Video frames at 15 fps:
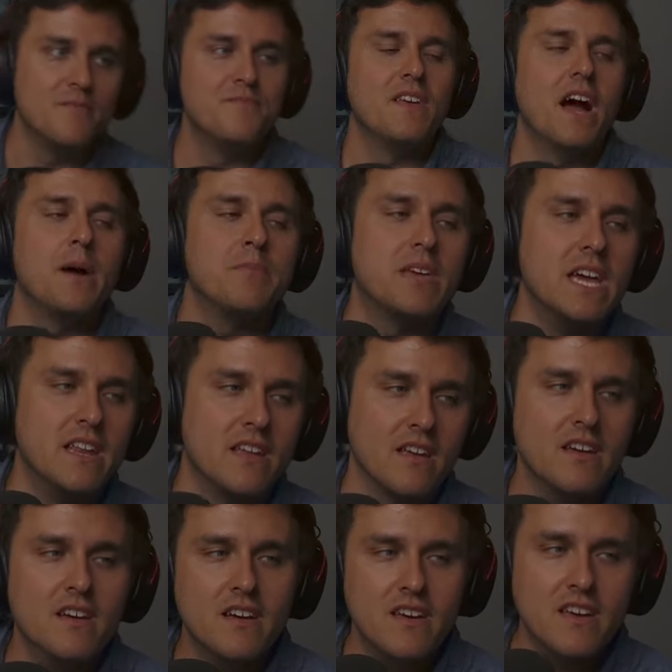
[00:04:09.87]
I'm kidding.
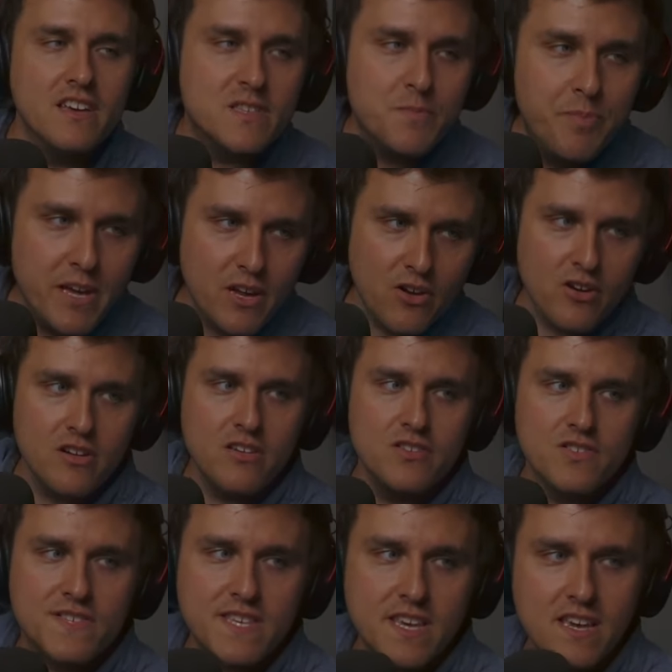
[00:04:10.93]
It's bigger. You
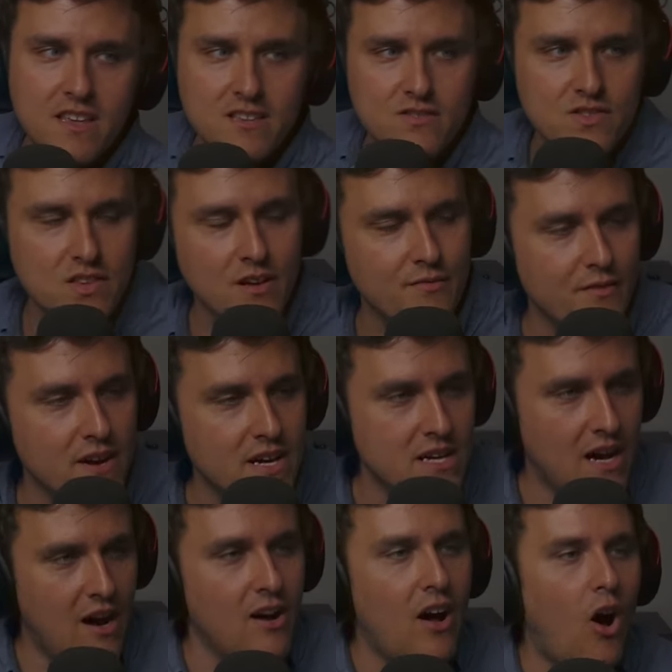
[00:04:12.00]
see, there's stuff on
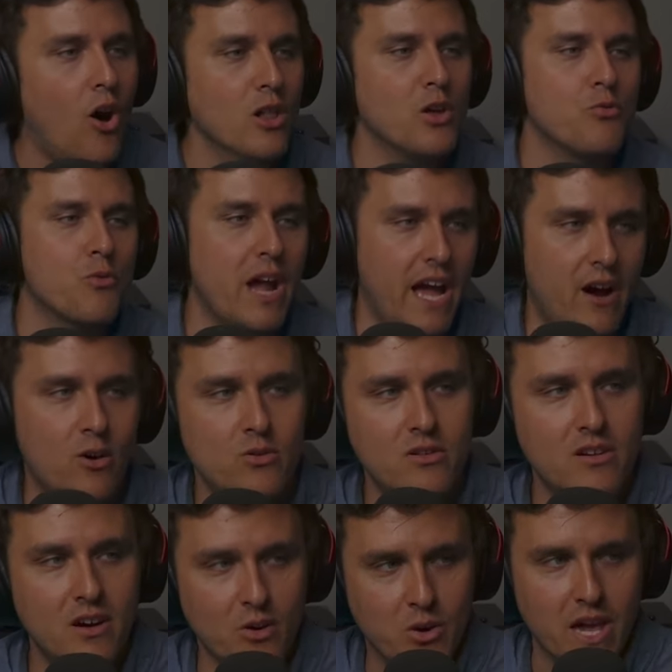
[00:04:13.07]
all around,
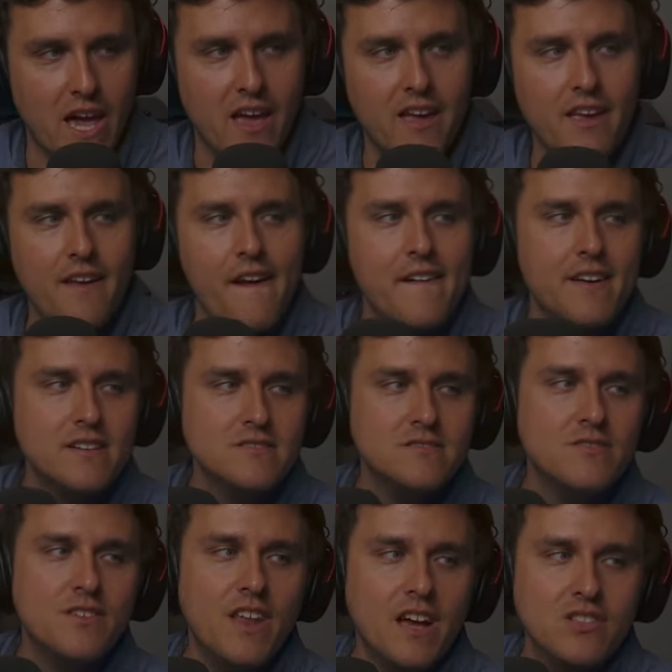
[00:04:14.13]
okay?
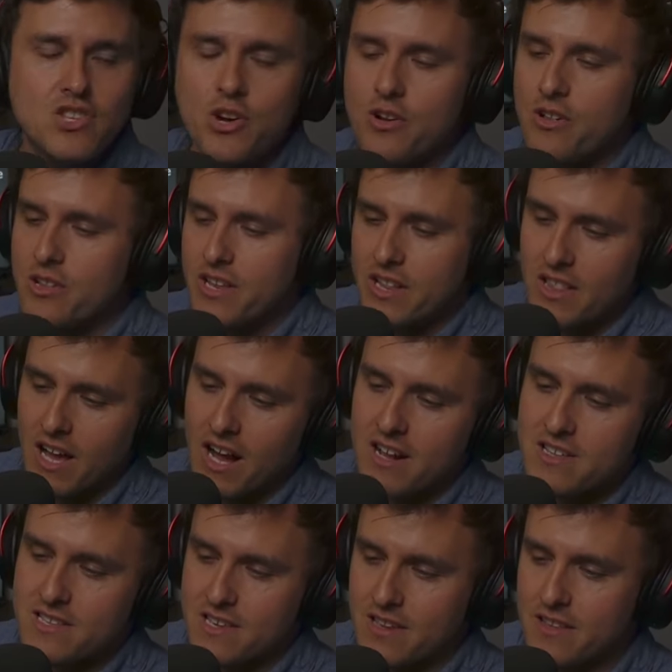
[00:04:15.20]
Not totally
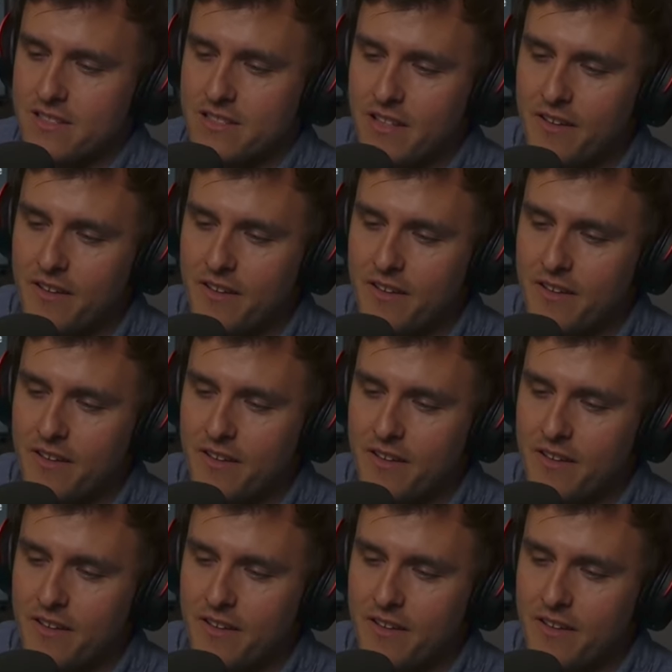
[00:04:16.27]
locked in.